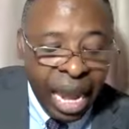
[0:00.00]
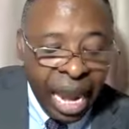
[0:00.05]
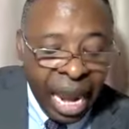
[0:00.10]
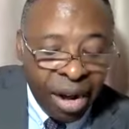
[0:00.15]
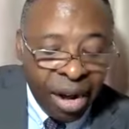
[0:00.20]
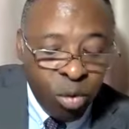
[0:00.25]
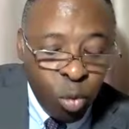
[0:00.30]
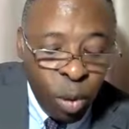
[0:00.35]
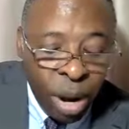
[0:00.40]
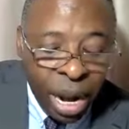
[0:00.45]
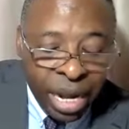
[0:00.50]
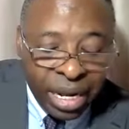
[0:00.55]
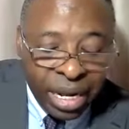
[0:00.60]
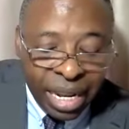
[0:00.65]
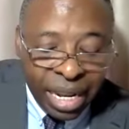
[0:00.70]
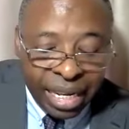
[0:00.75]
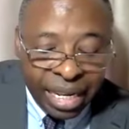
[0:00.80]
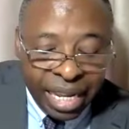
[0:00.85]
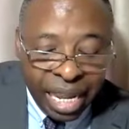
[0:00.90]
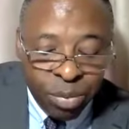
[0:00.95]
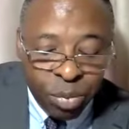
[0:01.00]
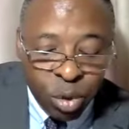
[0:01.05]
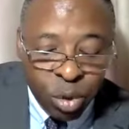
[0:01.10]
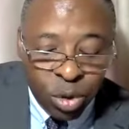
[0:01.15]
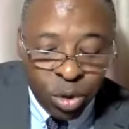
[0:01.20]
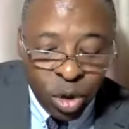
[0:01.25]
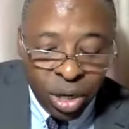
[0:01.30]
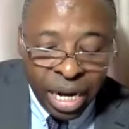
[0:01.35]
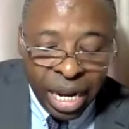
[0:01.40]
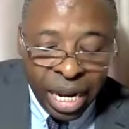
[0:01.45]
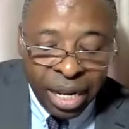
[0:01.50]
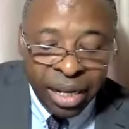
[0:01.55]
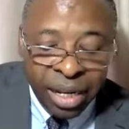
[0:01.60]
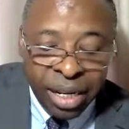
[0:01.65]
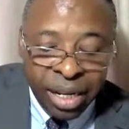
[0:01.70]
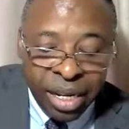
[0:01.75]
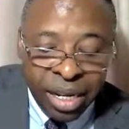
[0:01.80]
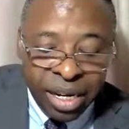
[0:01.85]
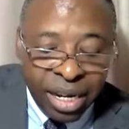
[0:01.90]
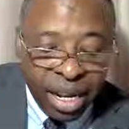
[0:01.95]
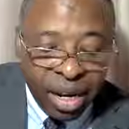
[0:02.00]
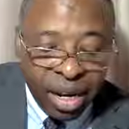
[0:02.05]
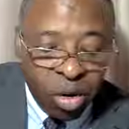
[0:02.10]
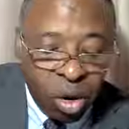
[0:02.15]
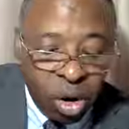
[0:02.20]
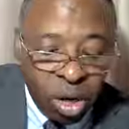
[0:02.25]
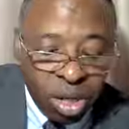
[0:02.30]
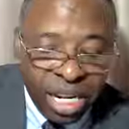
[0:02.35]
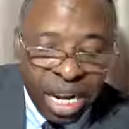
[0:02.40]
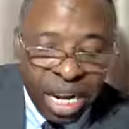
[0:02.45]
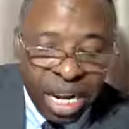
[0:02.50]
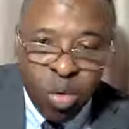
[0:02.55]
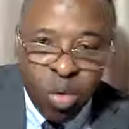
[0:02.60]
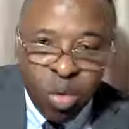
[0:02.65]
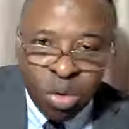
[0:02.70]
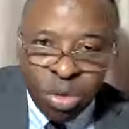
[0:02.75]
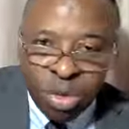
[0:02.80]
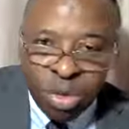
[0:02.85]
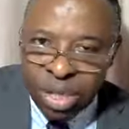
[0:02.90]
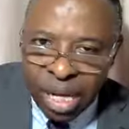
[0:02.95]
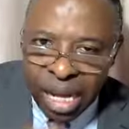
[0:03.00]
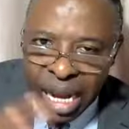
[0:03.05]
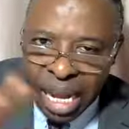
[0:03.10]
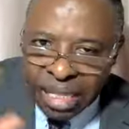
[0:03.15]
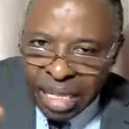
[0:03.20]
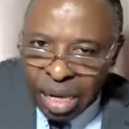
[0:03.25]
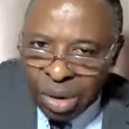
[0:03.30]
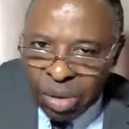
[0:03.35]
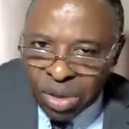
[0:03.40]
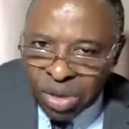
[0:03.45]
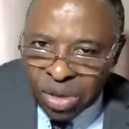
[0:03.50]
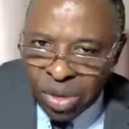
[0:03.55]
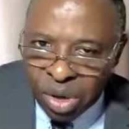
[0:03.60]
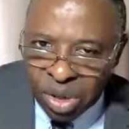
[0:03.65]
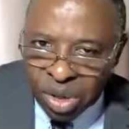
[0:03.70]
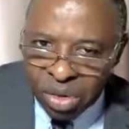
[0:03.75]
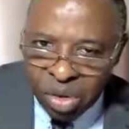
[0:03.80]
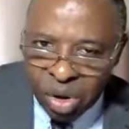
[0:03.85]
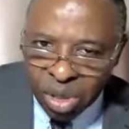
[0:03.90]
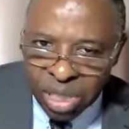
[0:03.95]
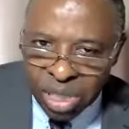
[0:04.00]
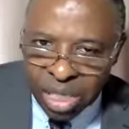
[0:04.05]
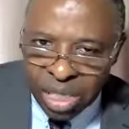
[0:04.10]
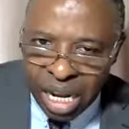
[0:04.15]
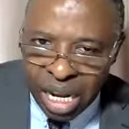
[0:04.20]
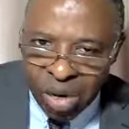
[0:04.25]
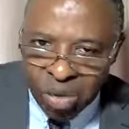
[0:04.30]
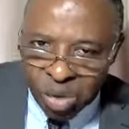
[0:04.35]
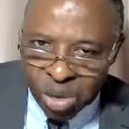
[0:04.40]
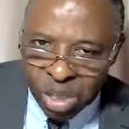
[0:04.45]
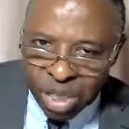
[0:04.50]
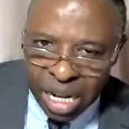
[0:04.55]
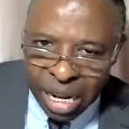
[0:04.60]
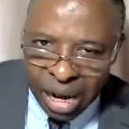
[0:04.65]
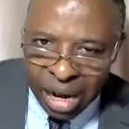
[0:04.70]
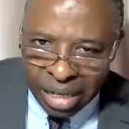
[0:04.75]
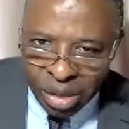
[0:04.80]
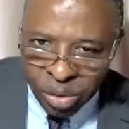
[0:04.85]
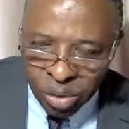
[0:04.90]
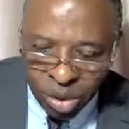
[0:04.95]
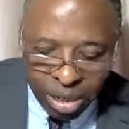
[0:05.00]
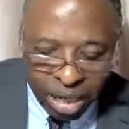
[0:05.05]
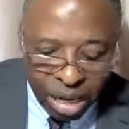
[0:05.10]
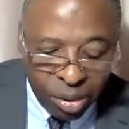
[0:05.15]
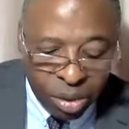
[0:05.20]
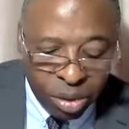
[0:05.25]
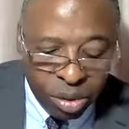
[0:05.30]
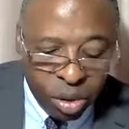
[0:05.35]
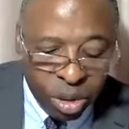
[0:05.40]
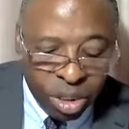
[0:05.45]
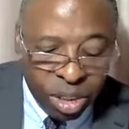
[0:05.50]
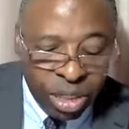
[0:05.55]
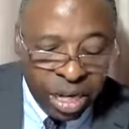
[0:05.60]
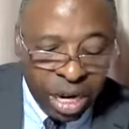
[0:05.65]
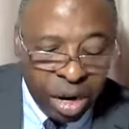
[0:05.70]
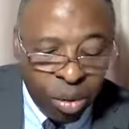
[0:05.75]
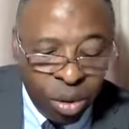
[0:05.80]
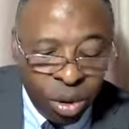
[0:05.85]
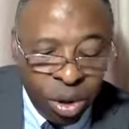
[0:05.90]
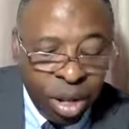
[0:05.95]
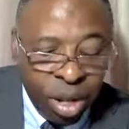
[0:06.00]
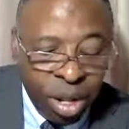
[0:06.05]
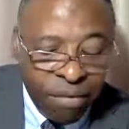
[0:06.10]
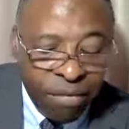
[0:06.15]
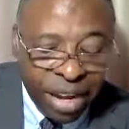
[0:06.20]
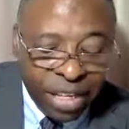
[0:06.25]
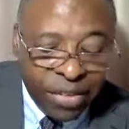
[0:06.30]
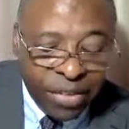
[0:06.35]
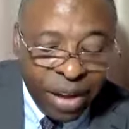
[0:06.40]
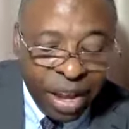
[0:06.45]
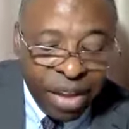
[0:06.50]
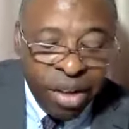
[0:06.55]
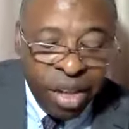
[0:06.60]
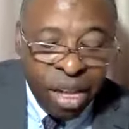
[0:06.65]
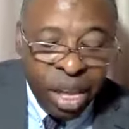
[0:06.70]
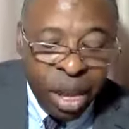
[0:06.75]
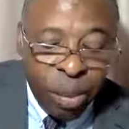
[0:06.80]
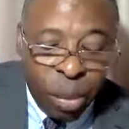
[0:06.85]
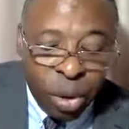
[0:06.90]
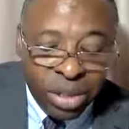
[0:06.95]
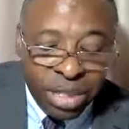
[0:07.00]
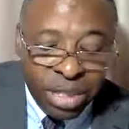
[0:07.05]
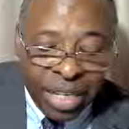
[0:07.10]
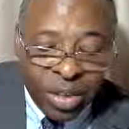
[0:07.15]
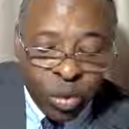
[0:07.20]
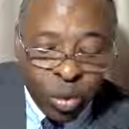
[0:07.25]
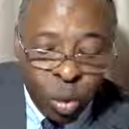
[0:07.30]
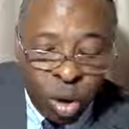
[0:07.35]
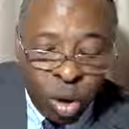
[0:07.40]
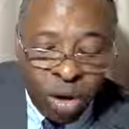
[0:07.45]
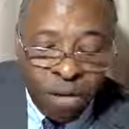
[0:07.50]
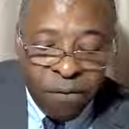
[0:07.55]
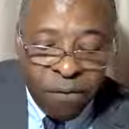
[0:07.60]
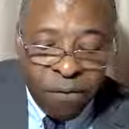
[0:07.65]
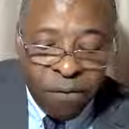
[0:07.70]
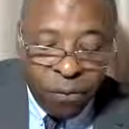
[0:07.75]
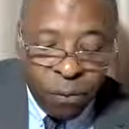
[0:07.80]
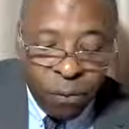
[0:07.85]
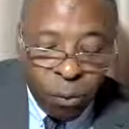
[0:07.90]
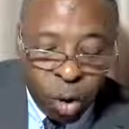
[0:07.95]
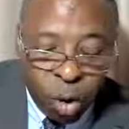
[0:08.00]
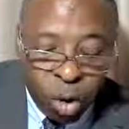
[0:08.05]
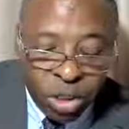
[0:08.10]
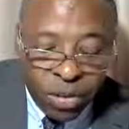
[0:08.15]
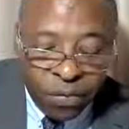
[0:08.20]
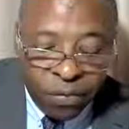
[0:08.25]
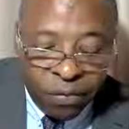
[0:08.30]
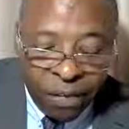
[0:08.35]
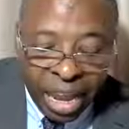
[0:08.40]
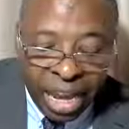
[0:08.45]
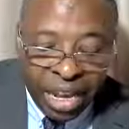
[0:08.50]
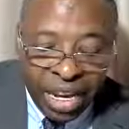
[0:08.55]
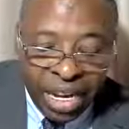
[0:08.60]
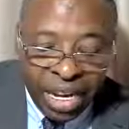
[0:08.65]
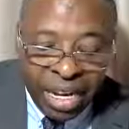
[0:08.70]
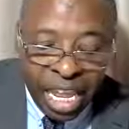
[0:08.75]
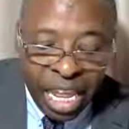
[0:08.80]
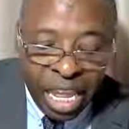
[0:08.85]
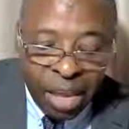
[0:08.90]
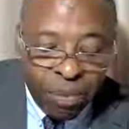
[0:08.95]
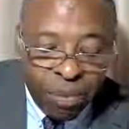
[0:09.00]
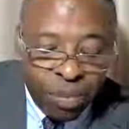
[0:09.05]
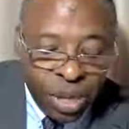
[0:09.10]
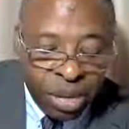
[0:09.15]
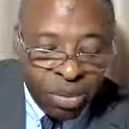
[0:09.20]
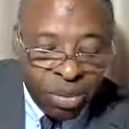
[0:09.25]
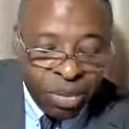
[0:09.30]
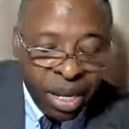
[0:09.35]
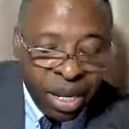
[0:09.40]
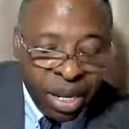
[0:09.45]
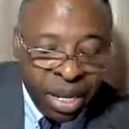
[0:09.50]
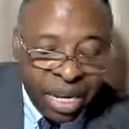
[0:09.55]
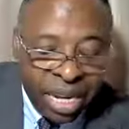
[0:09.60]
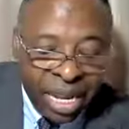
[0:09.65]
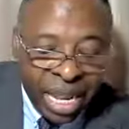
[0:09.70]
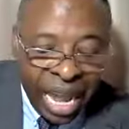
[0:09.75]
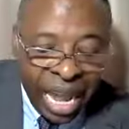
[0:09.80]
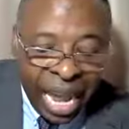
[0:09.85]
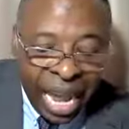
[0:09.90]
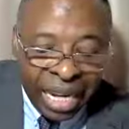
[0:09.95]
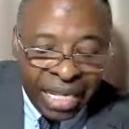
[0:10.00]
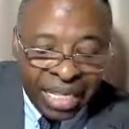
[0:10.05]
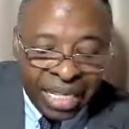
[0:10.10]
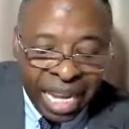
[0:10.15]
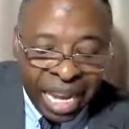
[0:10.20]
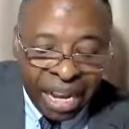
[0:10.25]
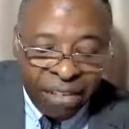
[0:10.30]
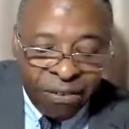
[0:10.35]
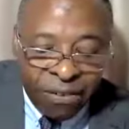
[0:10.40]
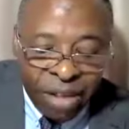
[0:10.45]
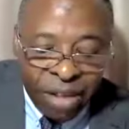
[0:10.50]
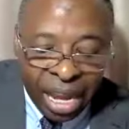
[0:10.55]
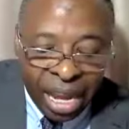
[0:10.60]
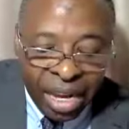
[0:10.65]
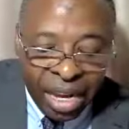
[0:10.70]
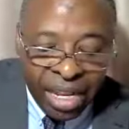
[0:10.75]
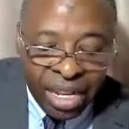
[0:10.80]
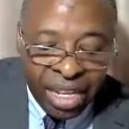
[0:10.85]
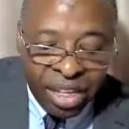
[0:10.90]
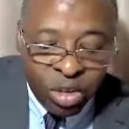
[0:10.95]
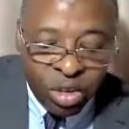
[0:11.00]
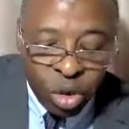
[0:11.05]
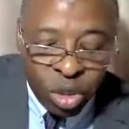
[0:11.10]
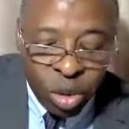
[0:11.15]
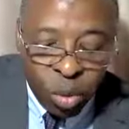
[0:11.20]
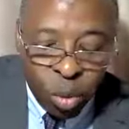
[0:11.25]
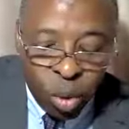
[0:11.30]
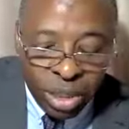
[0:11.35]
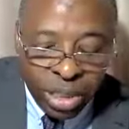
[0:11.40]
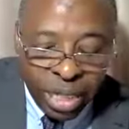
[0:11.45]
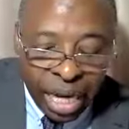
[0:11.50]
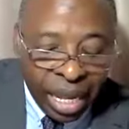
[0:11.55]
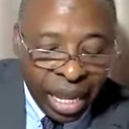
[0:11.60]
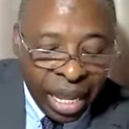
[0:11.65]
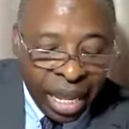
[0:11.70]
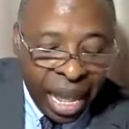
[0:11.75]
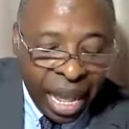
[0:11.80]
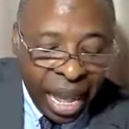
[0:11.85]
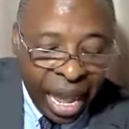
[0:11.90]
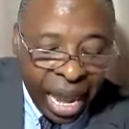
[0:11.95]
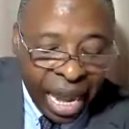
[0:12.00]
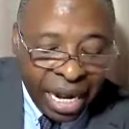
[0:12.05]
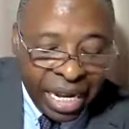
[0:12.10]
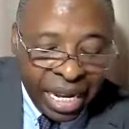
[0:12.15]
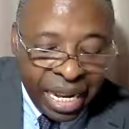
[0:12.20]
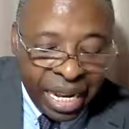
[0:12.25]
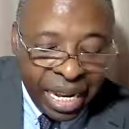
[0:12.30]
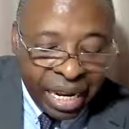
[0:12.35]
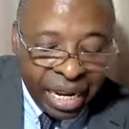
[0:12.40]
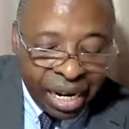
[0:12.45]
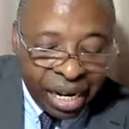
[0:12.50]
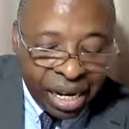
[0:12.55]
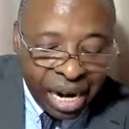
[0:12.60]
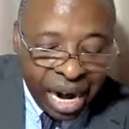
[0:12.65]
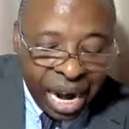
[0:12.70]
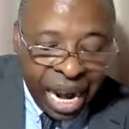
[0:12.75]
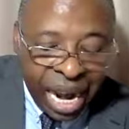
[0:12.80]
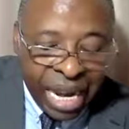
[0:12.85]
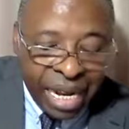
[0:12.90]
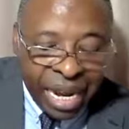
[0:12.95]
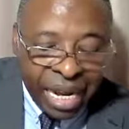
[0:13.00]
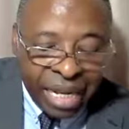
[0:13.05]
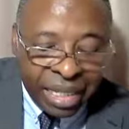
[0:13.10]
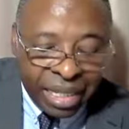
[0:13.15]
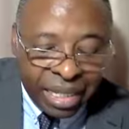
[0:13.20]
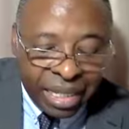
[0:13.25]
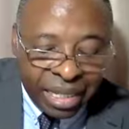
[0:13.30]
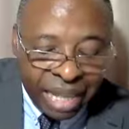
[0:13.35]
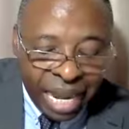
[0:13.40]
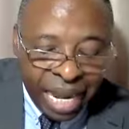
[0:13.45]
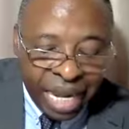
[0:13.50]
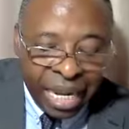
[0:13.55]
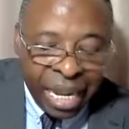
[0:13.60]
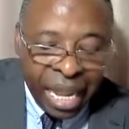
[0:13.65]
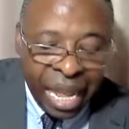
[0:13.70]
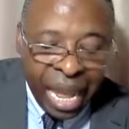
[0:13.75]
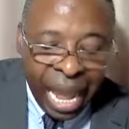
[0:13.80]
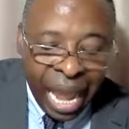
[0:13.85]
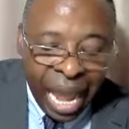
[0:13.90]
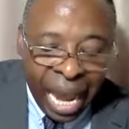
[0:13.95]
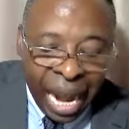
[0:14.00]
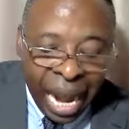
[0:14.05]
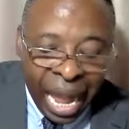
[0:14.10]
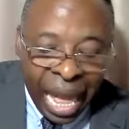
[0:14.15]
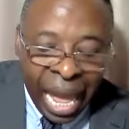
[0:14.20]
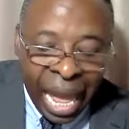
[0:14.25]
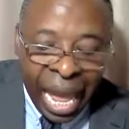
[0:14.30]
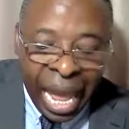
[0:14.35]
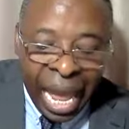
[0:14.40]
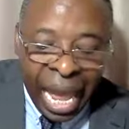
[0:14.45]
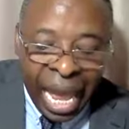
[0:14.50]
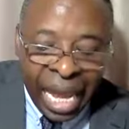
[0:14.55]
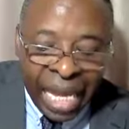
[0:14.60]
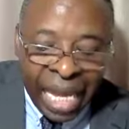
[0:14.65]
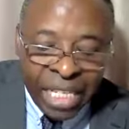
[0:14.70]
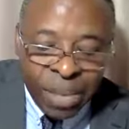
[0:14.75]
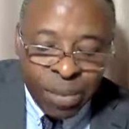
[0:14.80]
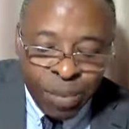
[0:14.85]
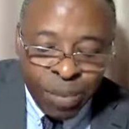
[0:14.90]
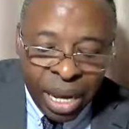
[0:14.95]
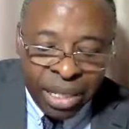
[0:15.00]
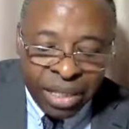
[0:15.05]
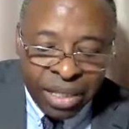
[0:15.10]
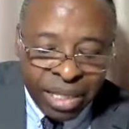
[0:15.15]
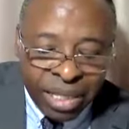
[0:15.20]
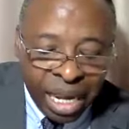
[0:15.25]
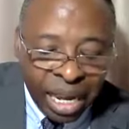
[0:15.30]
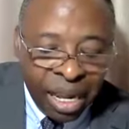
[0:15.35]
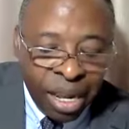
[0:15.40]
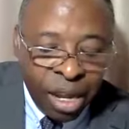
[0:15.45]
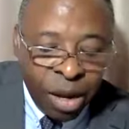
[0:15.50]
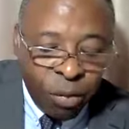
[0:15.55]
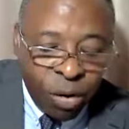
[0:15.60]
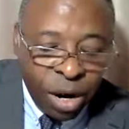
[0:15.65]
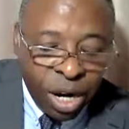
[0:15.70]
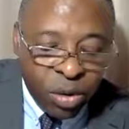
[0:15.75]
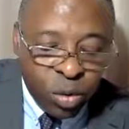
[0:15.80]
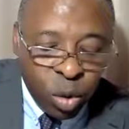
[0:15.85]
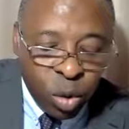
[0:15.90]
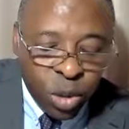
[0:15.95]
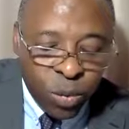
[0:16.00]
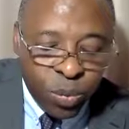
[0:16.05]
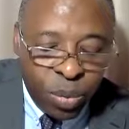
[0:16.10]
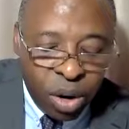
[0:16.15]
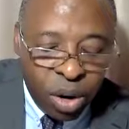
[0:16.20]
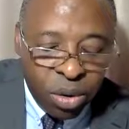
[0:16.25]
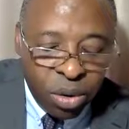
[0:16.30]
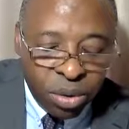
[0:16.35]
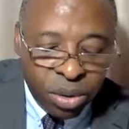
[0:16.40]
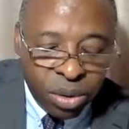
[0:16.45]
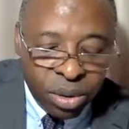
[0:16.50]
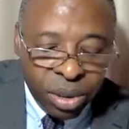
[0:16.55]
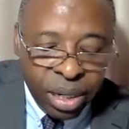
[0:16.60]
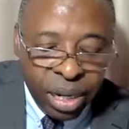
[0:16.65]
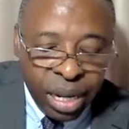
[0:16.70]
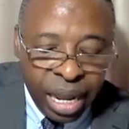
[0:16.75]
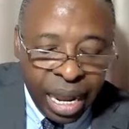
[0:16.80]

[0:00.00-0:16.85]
And when they came to Jordan, they cut down wood. Elisha was not cutting down wood. They are the one that was cutting down wood. Verse 5. But as one was felling a beam, the axe head fell into the water. And he cried and said, alas, master, for it was borrowed.